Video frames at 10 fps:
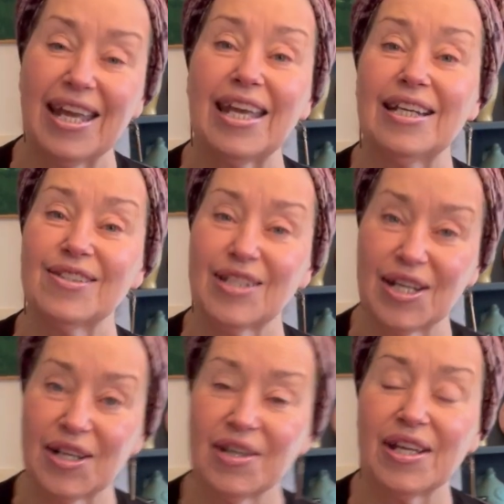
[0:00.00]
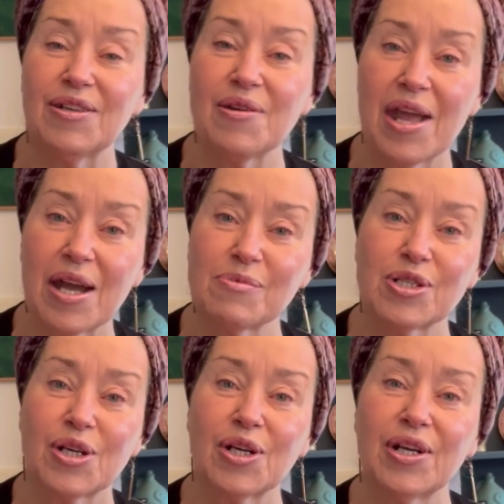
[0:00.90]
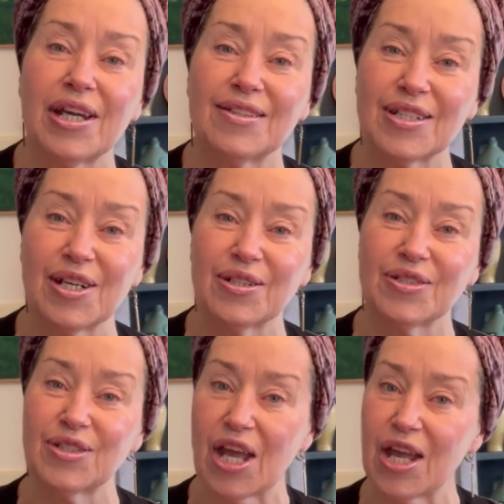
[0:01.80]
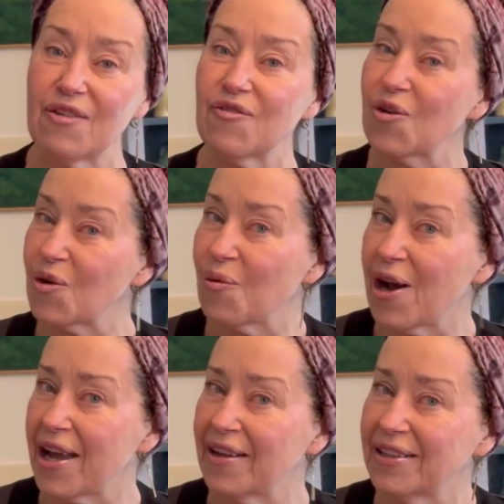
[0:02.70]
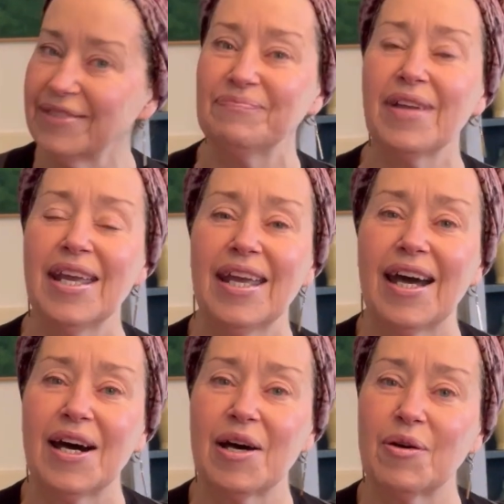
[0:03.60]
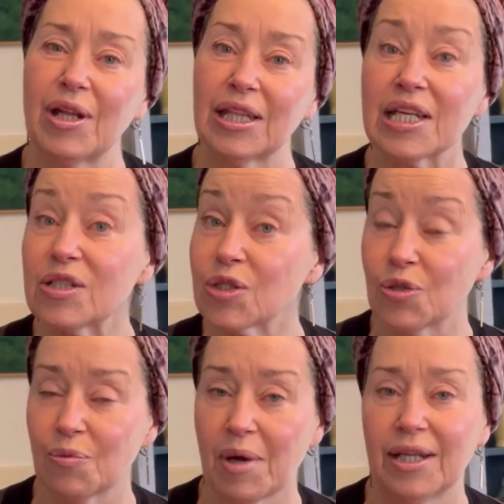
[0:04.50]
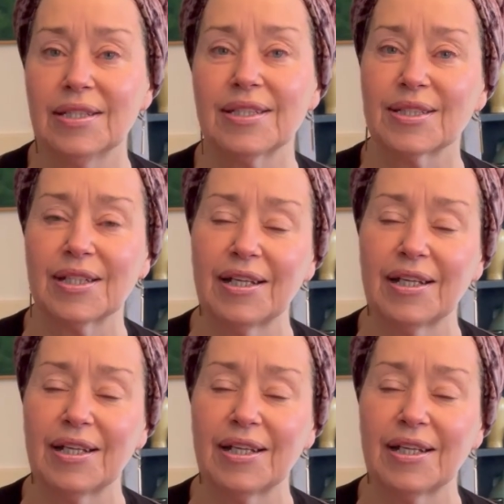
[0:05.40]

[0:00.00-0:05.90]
It is here in New Hampshire. It's here to stay for a while, at least 2 months.